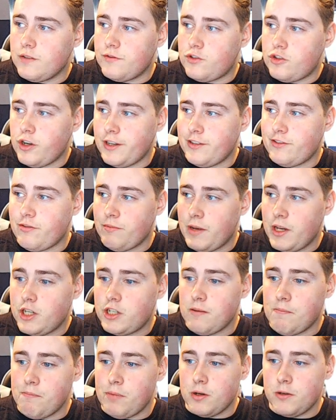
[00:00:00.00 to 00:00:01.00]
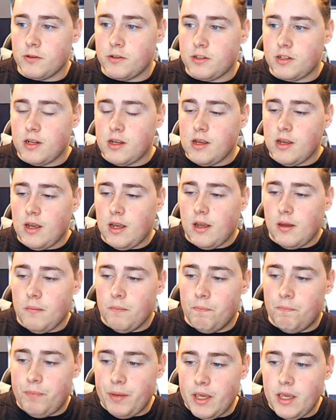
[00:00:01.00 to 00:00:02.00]
of transformation boost
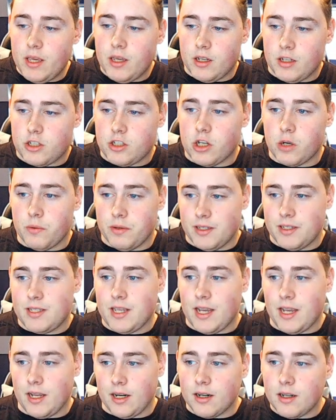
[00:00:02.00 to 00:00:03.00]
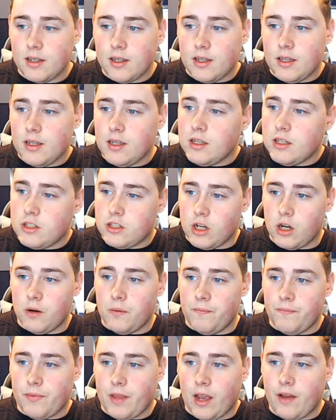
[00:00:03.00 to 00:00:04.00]
being so insane. So
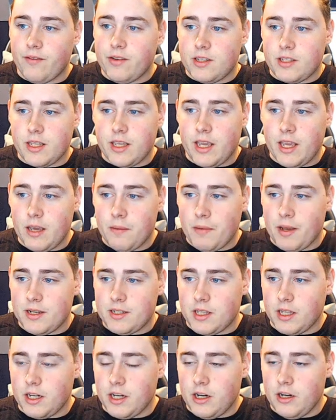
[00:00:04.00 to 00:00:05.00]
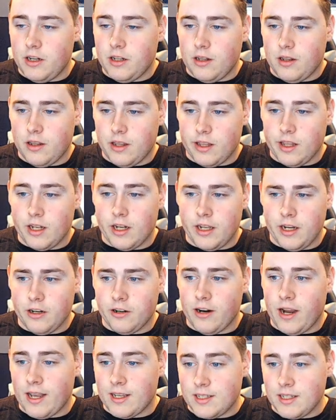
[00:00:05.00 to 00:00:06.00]
obviously him as the
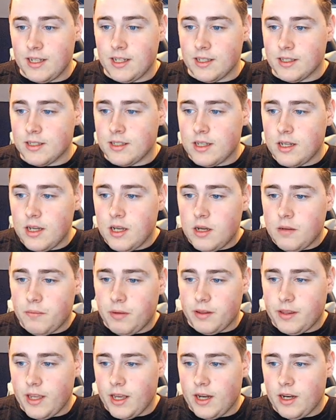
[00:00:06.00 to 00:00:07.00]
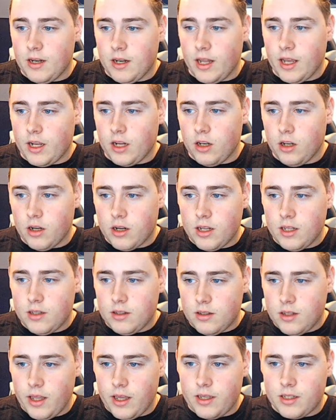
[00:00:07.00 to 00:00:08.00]
leader as it is, but then like look at
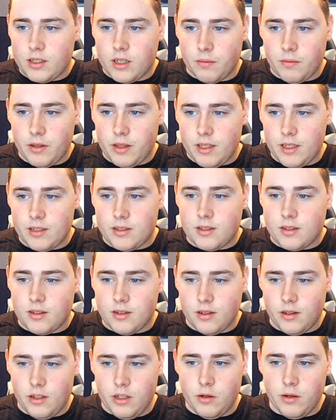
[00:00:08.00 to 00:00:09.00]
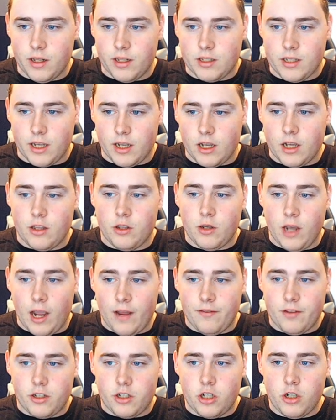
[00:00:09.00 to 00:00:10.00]
like some of these units. Like you
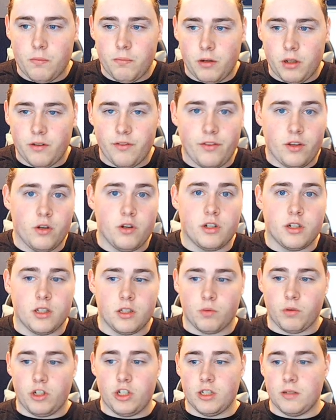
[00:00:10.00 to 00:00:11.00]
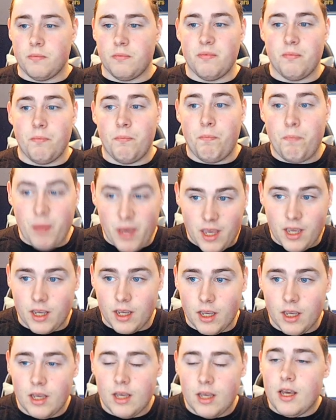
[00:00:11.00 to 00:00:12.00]
have the 2 blue fusions, which is big.
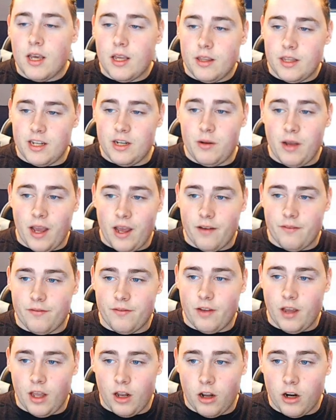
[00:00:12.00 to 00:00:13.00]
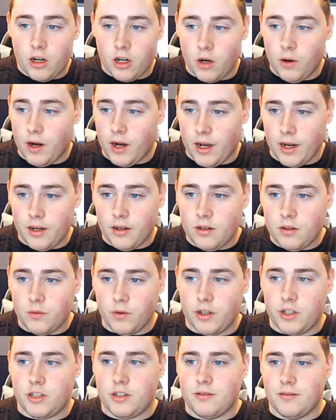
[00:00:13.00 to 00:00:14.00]
Then you have LR Gohan,
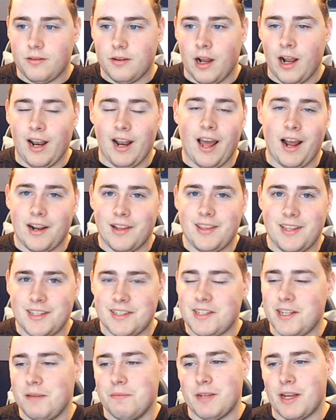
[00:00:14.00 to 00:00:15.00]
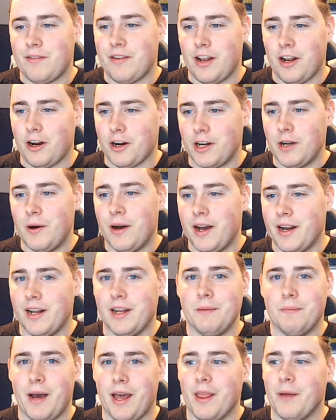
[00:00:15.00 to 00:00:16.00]
which a lot of these teams have LR Gohan
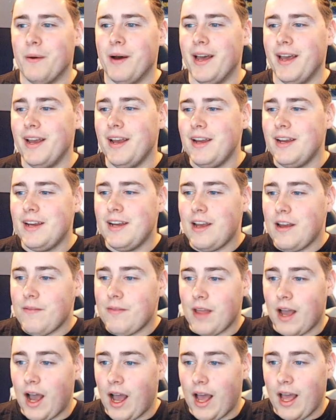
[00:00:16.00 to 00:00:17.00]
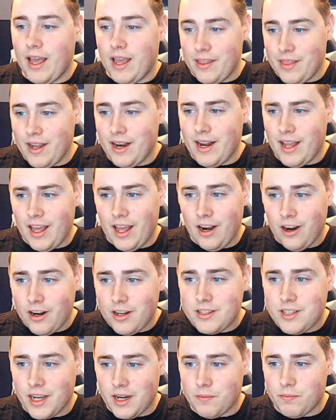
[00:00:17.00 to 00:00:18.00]
on, by the way. And then LR
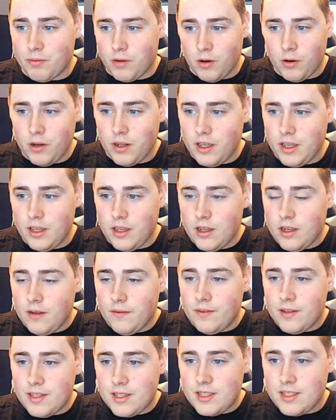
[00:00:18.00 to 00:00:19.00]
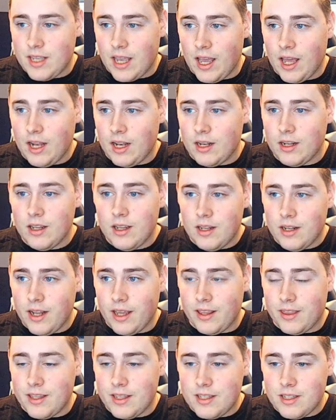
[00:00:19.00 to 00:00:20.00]
Tech Broly, Cell.
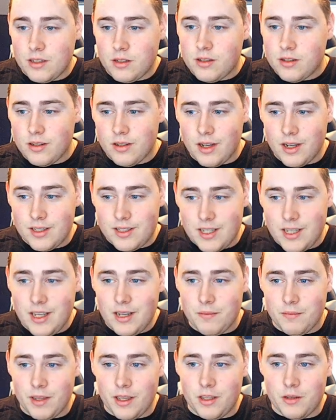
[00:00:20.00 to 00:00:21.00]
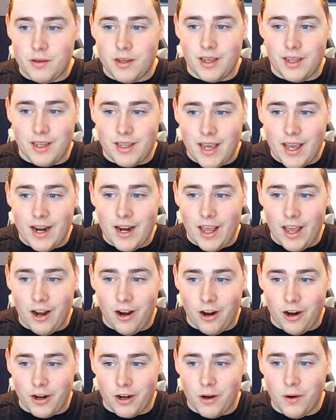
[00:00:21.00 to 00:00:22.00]
Like this is a team that you can get
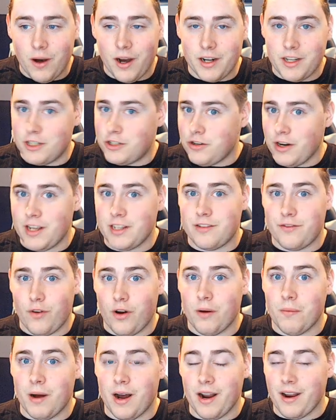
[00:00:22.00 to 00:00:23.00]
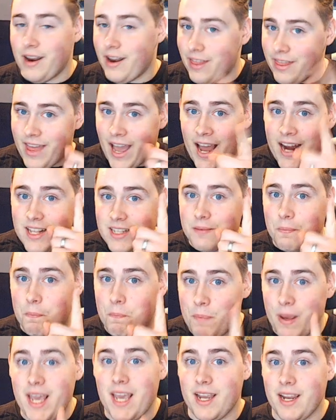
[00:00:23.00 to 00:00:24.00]
LR Gohan to transform on. That is
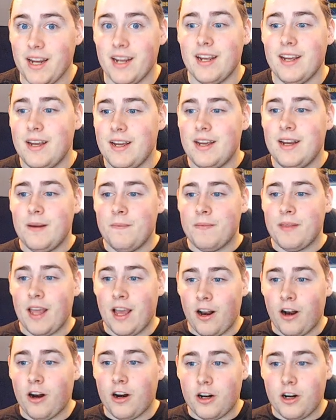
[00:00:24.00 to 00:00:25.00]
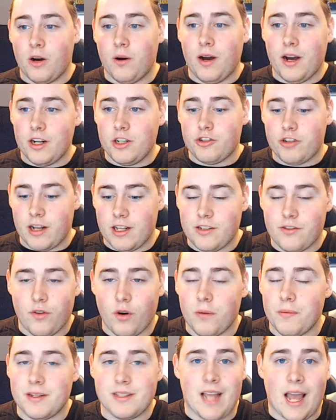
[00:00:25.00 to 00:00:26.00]
big. LR Gohan
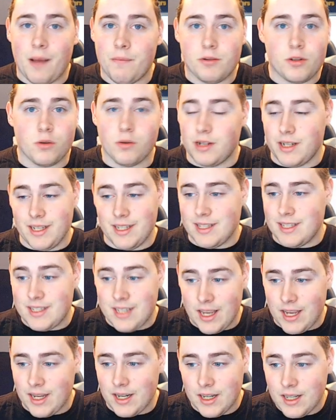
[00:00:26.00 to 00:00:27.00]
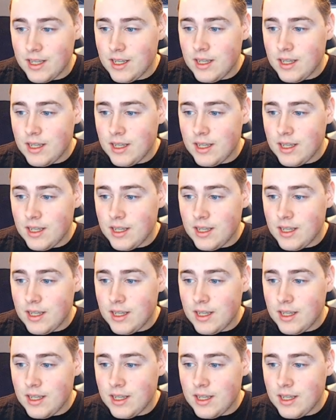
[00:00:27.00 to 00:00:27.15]
transformed is absolutely insane.